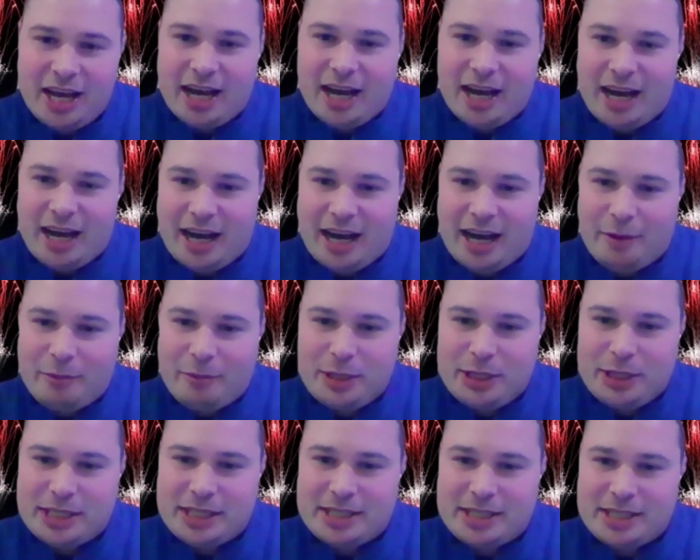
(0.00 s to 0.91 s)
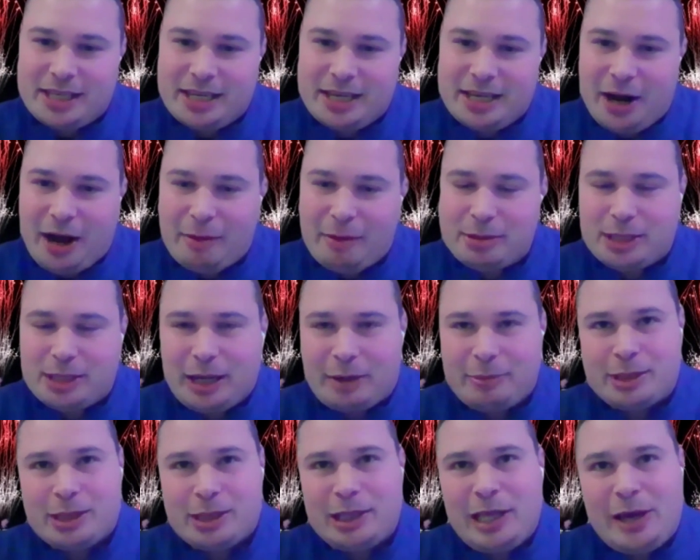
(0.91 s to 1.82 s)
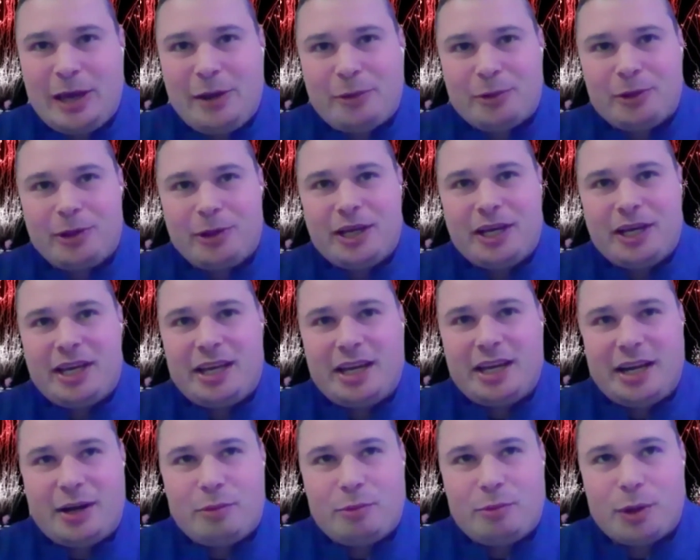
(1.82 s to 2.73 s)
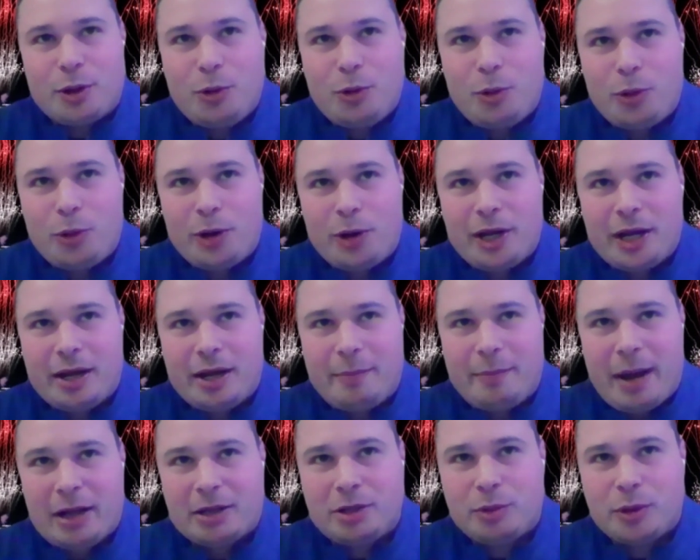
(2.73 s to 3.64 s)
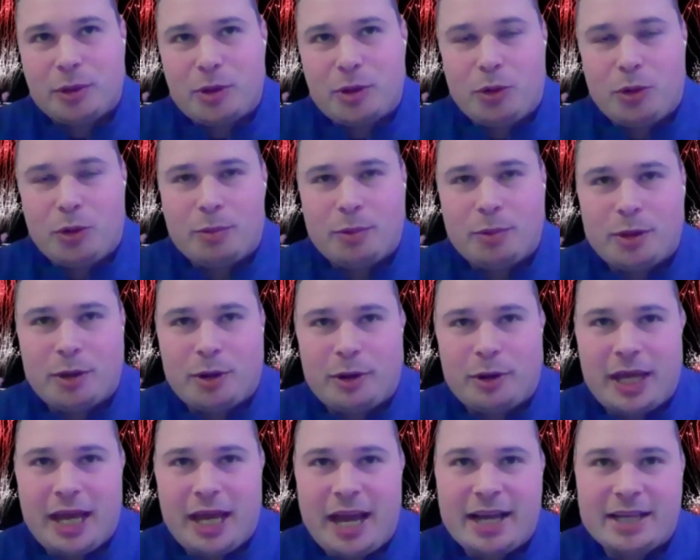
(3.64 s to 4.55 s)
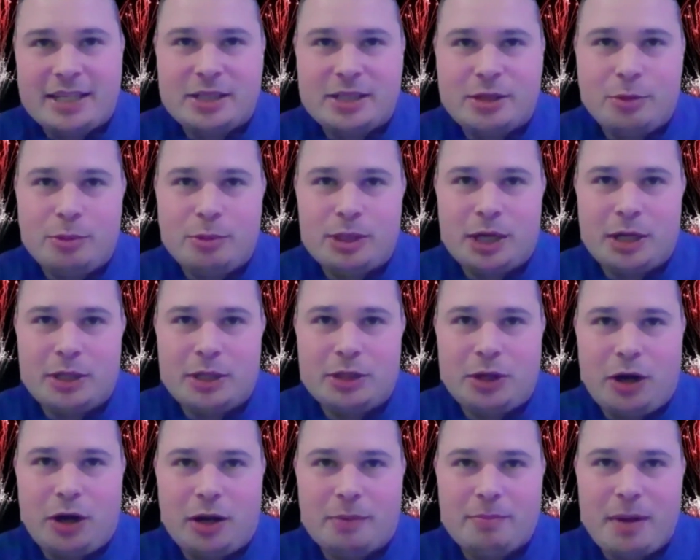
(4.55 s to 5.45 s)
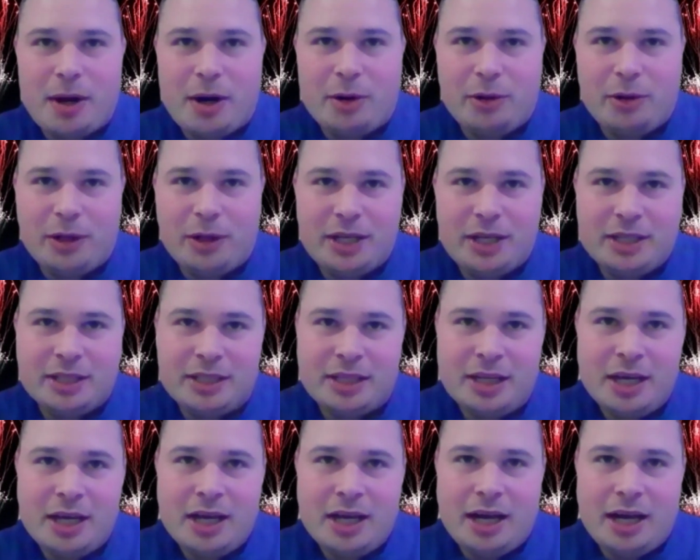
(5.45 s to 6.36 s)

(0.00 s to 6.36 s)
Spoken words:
I was literally recording, about to record with our guest who was going to talk Maryland,